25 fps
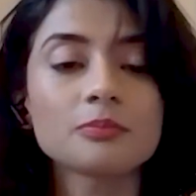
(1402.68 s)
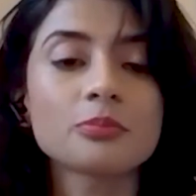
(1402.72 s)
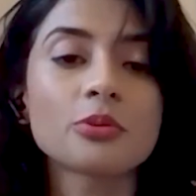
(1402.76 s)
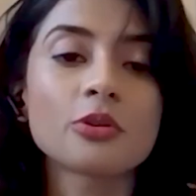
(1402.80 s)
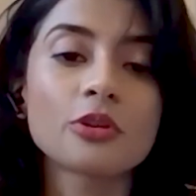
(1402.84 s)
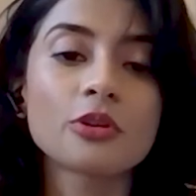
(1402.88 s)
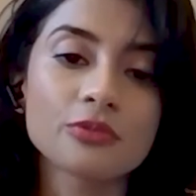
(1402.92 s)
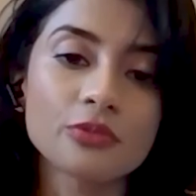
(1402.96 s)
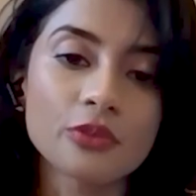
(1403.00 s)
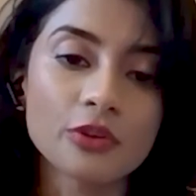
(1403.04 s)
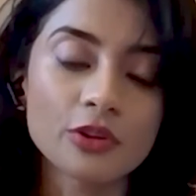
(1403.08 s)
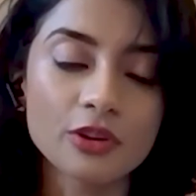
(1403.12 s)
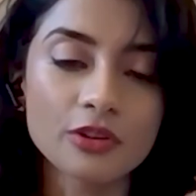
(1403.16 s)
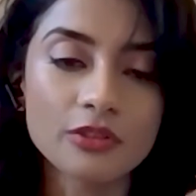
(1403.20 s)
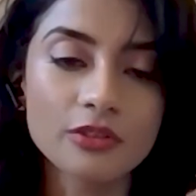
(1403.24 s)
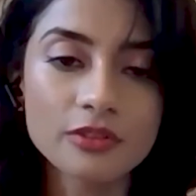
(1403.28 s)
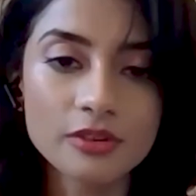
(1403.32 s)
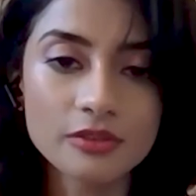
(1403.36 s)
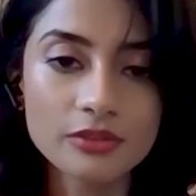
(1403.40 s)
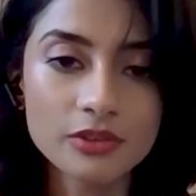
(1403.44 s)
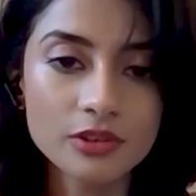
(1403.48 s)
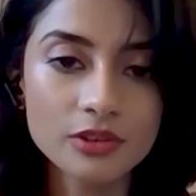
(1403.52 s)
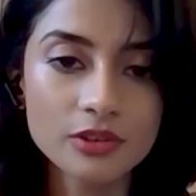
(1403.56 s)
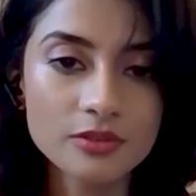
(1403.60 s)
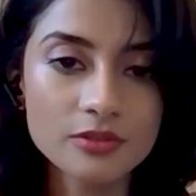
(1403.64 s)
portfolio
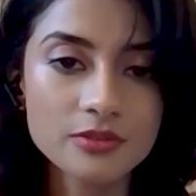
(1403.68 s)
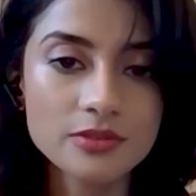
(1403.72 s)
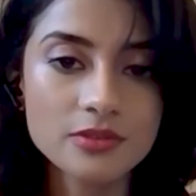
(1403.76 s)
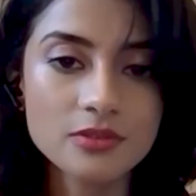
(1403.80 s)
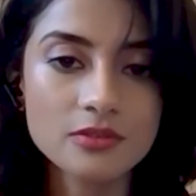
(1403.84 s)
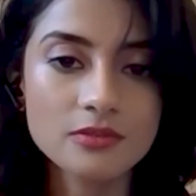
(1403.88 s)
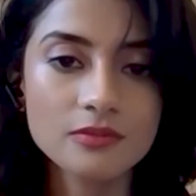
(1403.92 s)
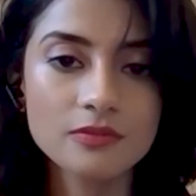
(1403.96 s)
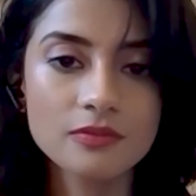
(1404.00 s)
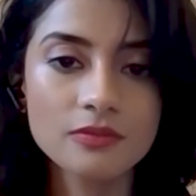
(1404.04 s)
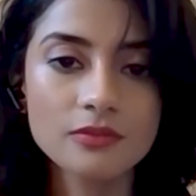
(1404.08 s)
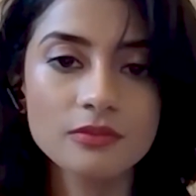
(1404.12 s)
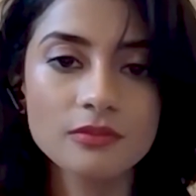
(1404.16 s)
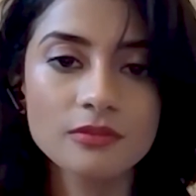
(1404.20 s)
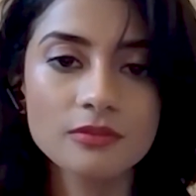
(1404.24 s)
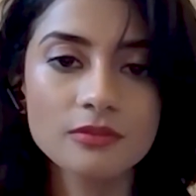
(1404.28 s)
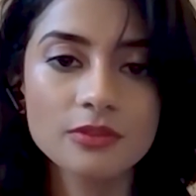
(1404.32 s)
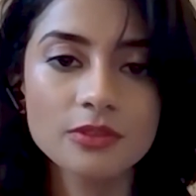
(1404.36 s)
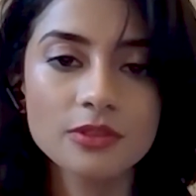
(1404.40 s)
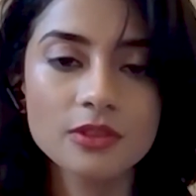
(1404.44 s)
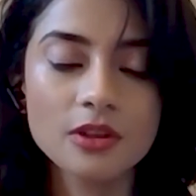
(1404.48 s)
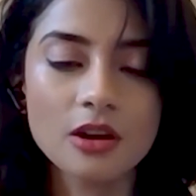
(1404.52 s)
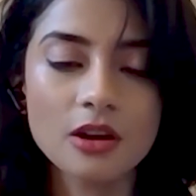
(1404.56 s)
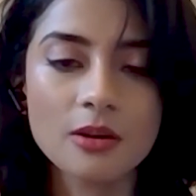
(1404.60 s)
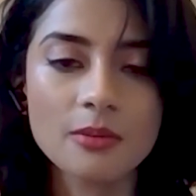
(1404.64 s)
reviews
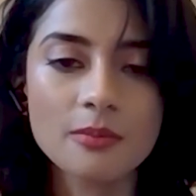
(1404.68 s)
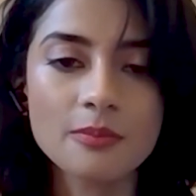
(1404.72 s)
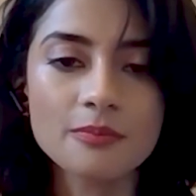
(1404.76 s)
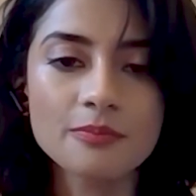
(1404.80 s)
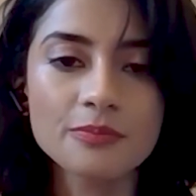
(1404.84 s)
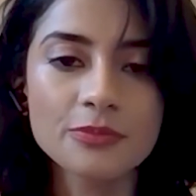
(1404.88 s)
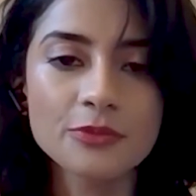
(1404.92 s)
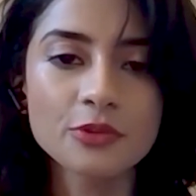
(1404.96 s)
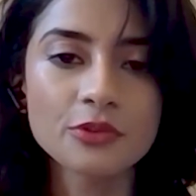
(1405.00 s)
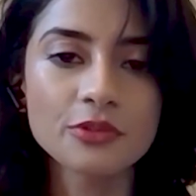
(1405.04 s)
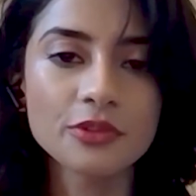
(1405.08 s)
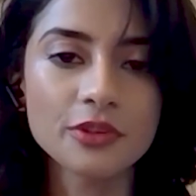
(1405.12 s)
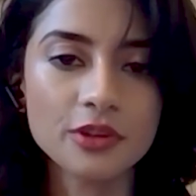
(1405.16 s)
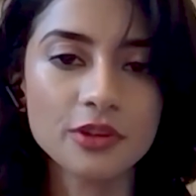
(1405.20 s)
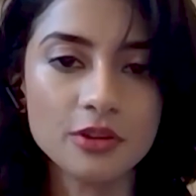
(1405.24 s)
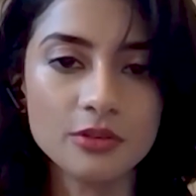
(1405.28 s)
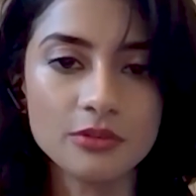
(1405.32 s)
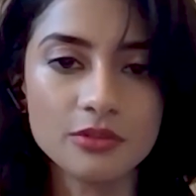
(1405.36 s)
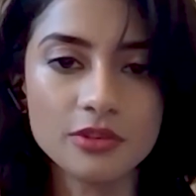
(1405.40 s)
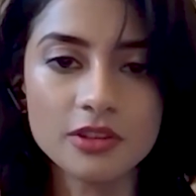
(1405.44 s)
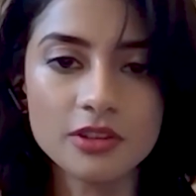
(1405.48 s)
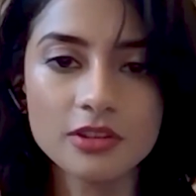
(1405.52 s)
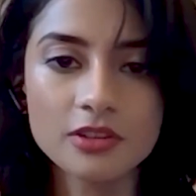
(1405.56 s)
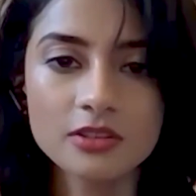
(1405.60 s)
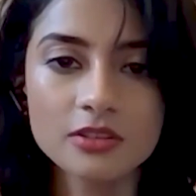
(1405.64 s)
through the
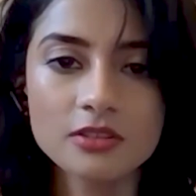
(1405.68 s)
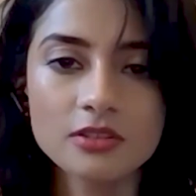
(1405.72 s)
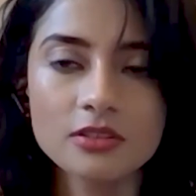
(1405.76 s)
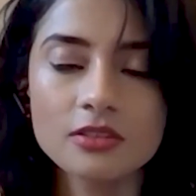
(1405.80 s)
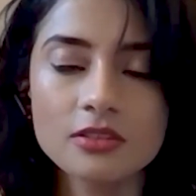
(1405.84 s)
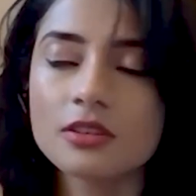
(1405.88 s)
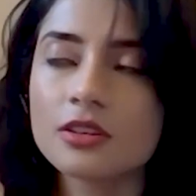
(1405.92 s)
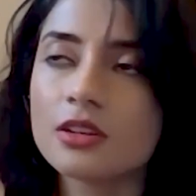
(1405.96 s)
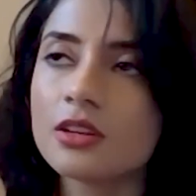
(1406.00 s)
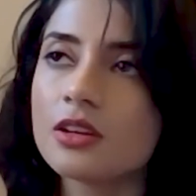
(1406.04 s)
union,